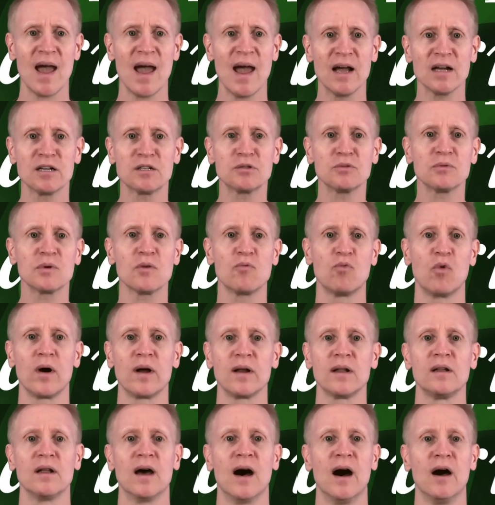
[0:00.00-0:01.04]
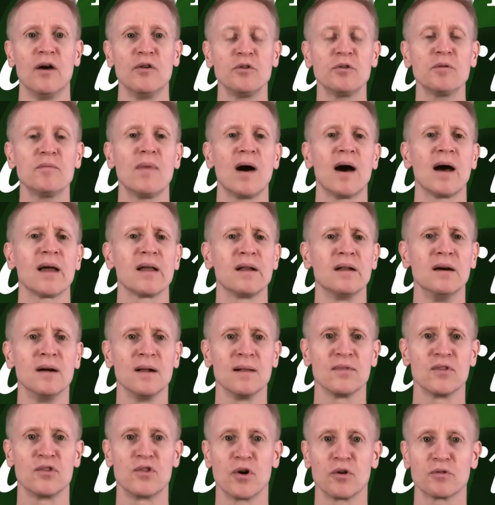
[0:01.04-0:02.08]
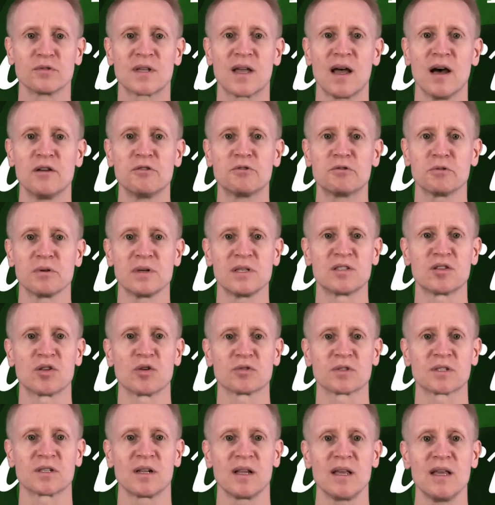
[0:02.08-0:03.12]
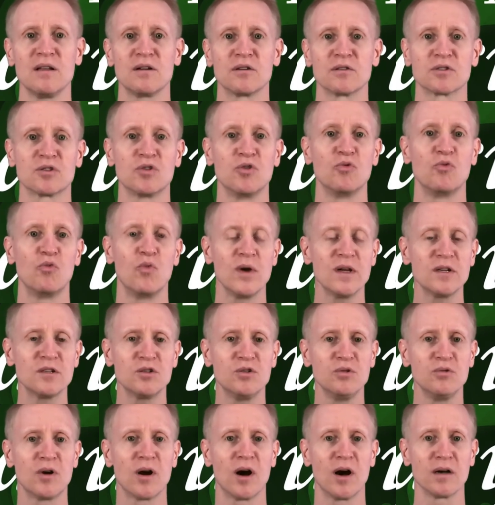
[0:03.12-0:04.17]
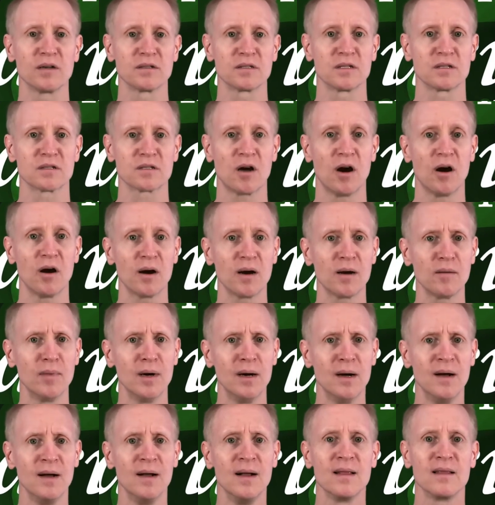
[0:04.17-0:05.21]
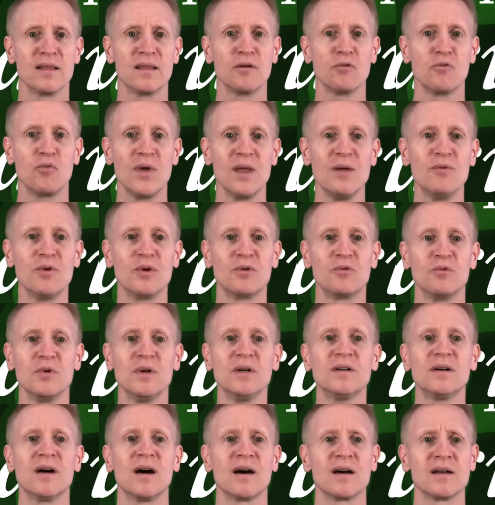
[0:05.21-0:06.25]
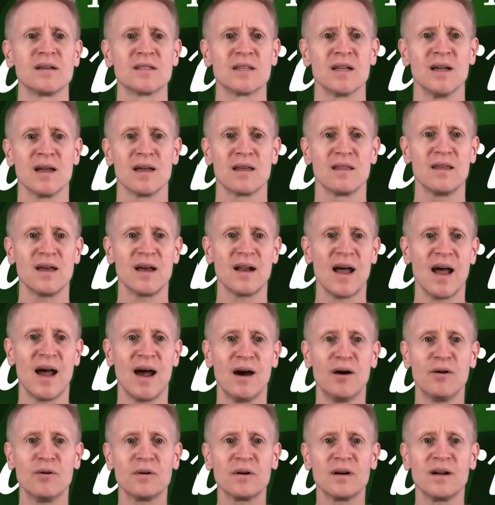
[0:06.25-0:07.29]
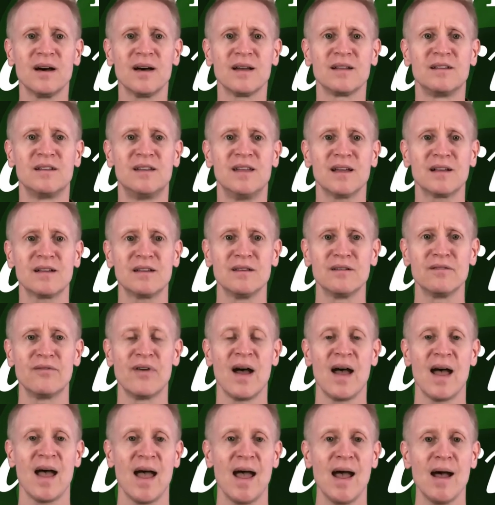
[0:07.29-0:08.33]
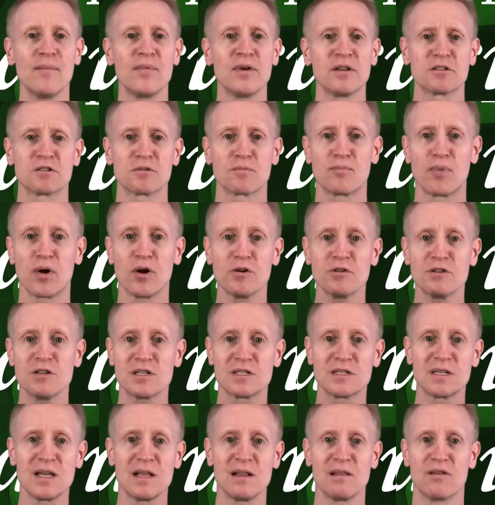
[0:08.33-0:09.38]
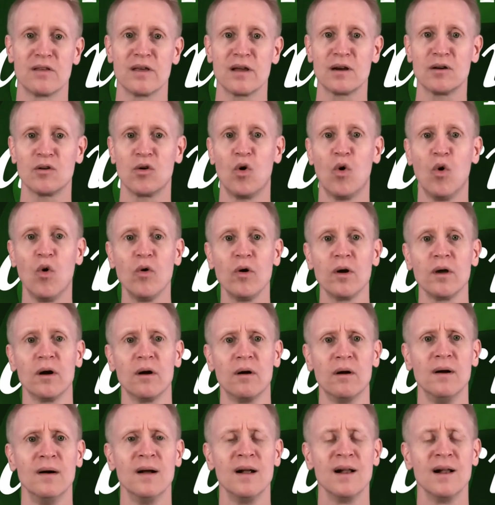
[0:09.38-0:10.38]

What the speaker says: actually wanted to undermine those countries, those leaders who wish to cause us harm, then we would realize that our addictive habits, purchasing their oil,